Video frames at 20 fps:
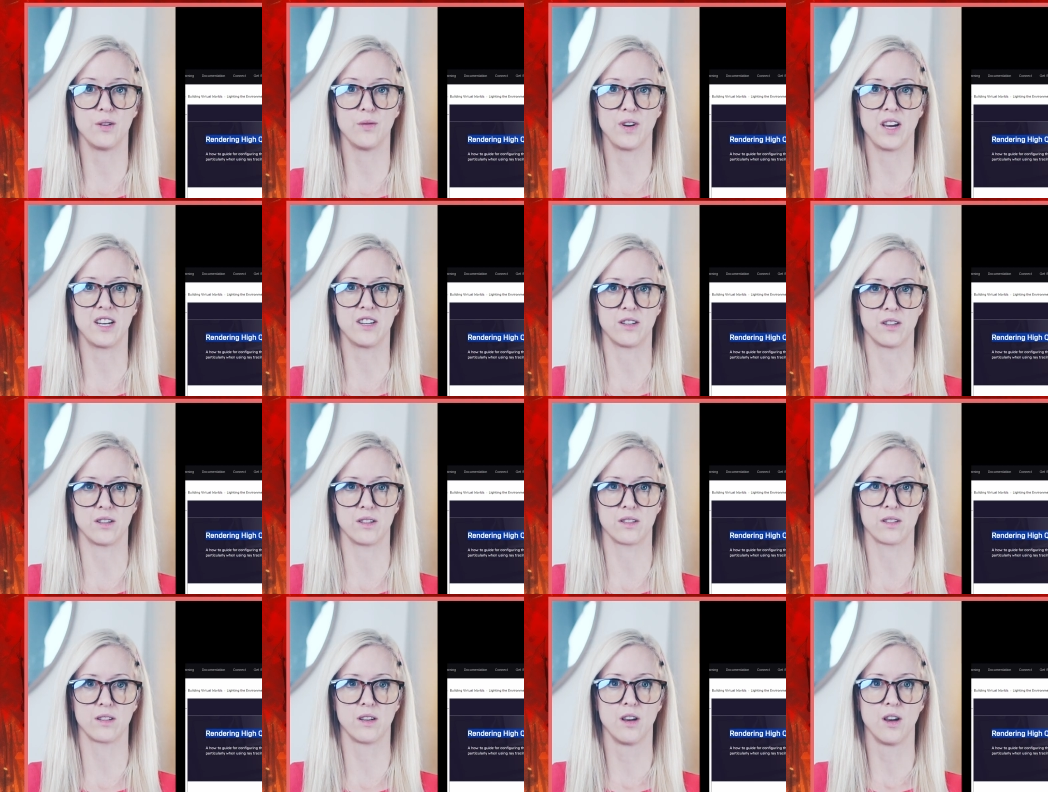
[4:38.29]

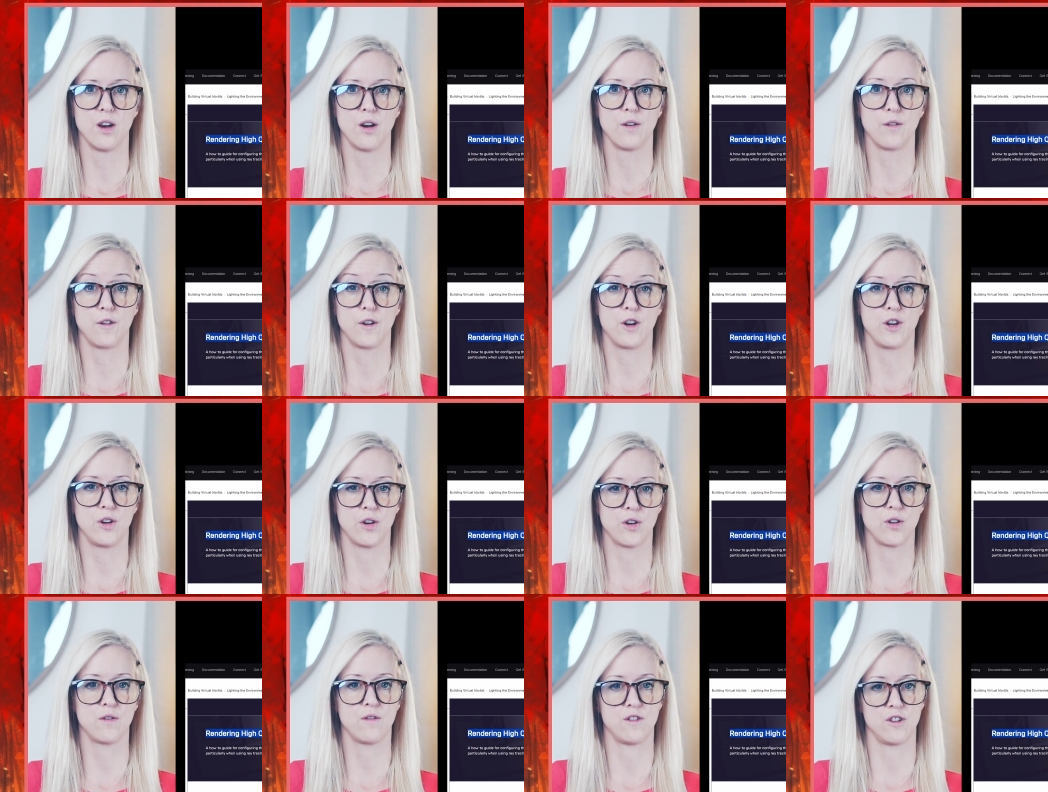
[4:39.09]
renders for
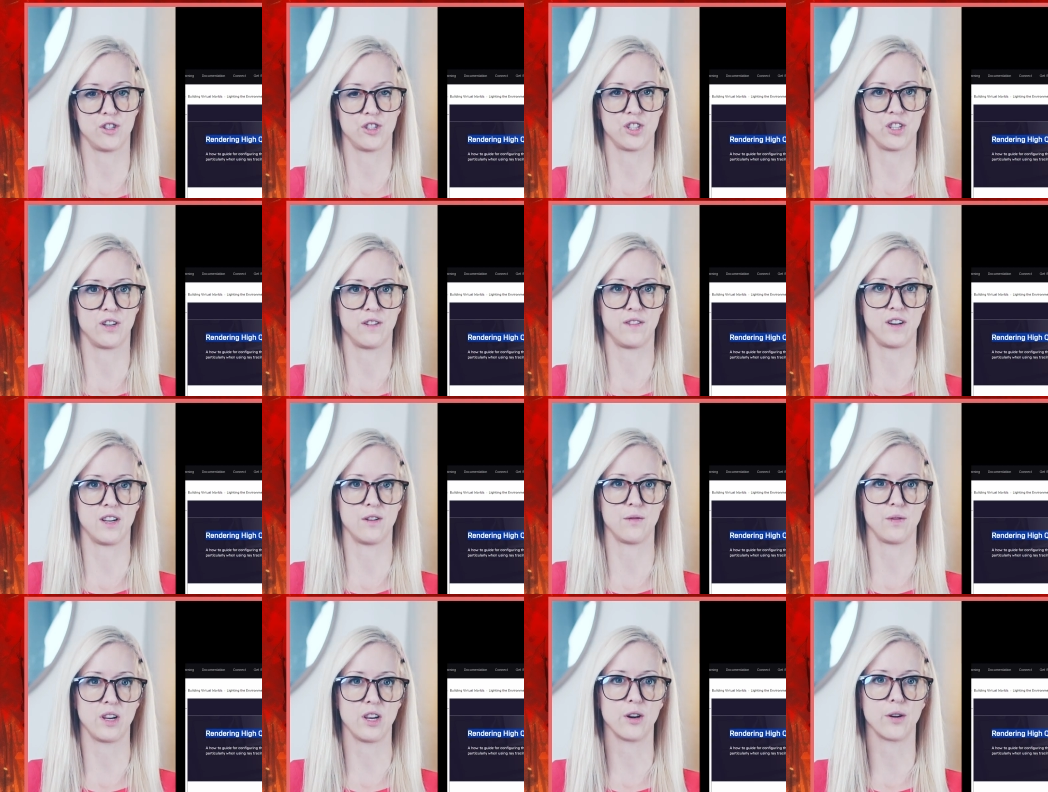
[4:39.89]
your version of
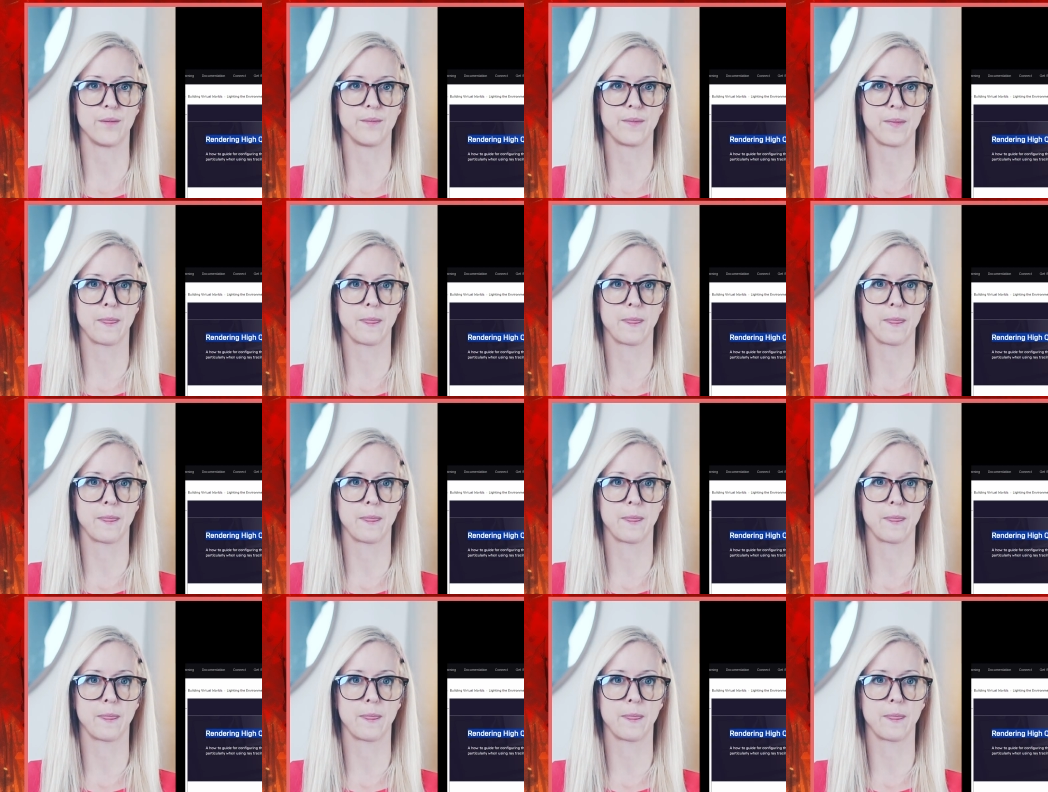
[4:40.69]
Unreal.